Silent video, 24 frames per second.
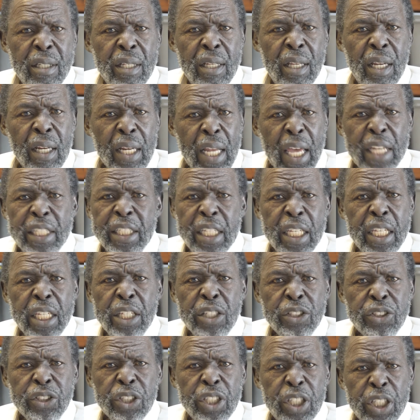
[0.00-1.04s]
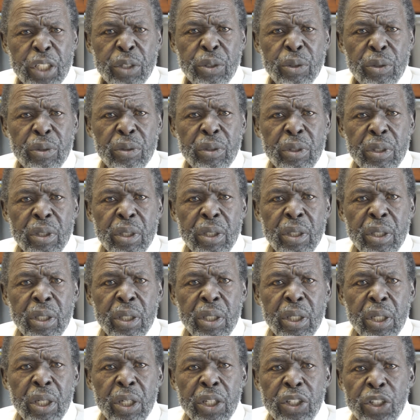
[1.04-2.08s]
like they is to you.
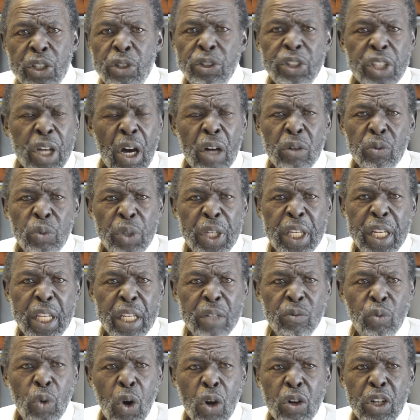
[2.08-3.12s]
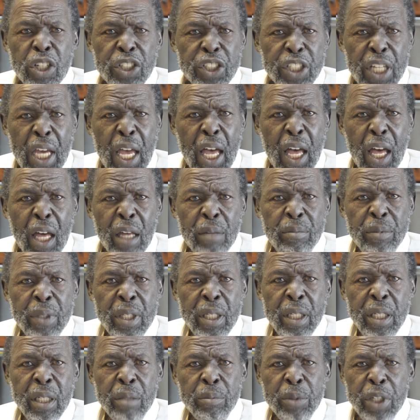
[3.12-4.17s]
You thought we didn't want a job
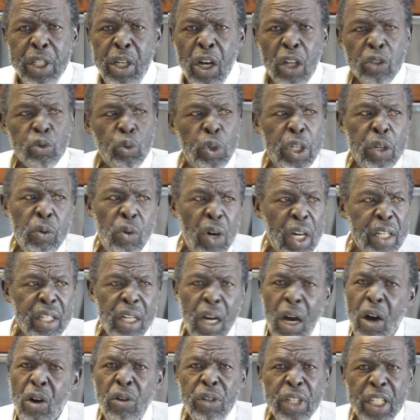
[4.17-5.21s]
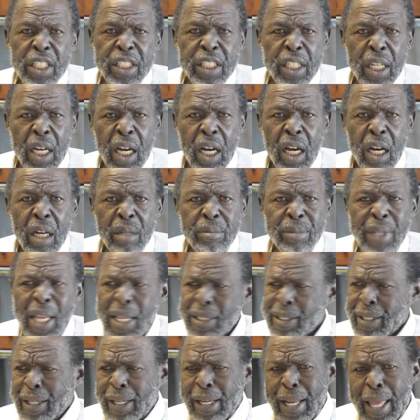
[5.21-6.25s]
because we wasn't on the job. That's
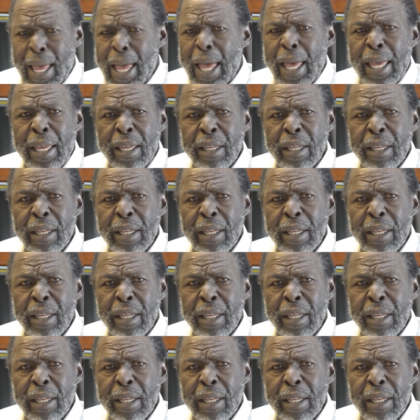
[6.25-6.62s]
a lie.